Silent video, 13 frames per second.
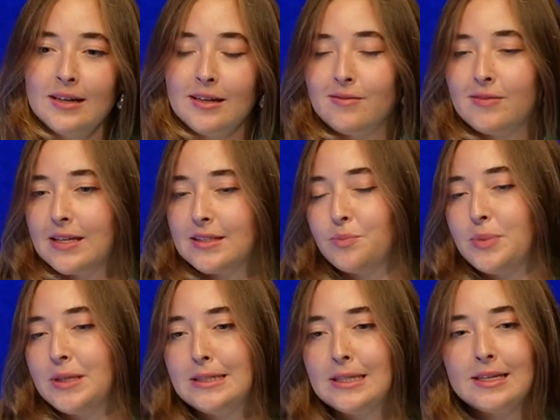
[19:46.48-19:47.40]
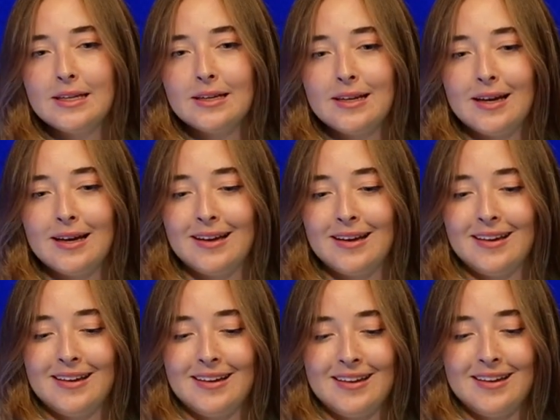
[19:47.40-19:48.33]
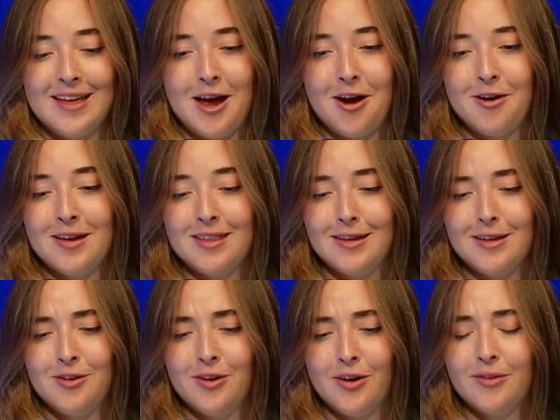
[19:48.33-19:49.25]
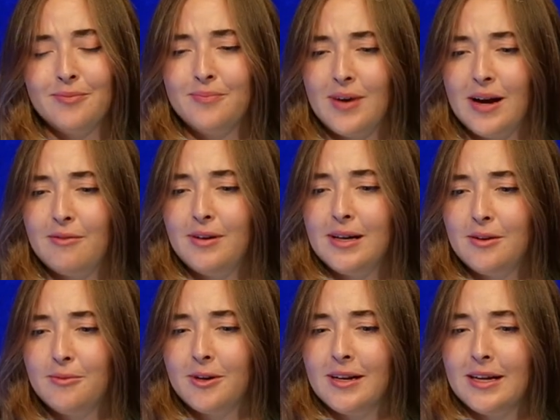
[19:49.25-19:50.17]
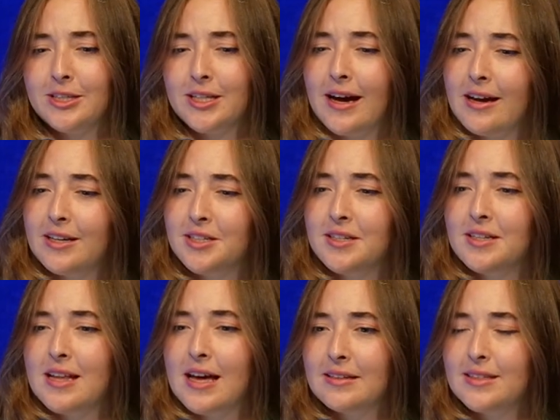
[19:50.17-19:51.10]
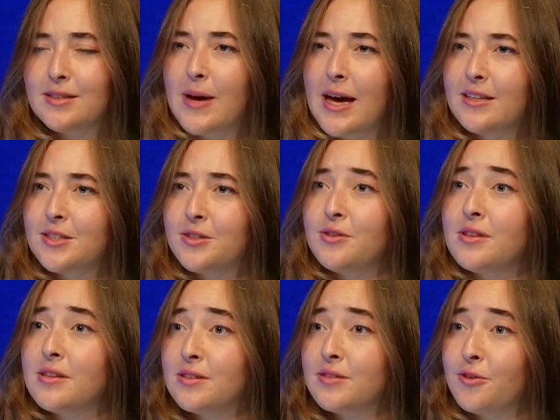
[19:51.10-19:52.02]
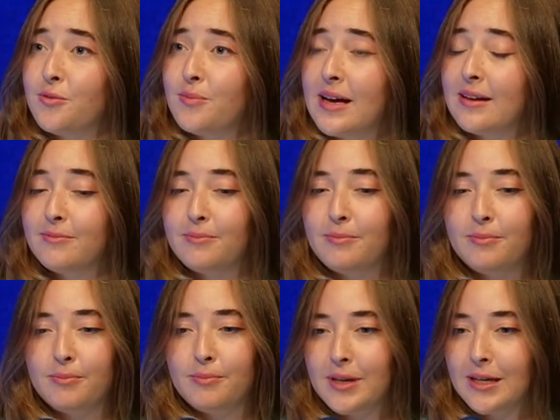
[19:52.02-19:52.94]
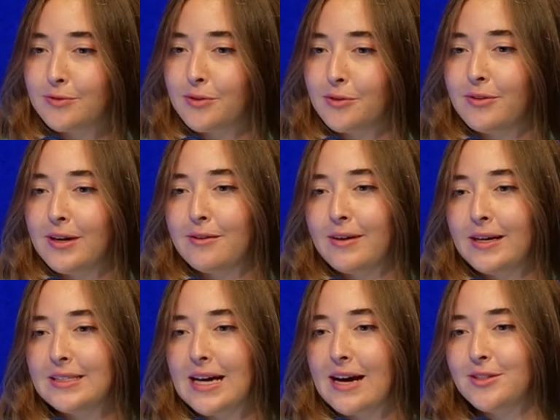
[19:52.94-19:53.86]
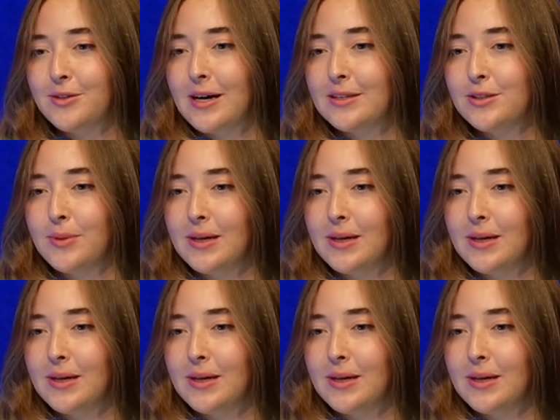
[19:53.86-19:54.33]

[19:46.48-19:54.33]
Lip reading: if there's a particular area that you go, I really want education in that space or in this format, please feel free to reach out to us.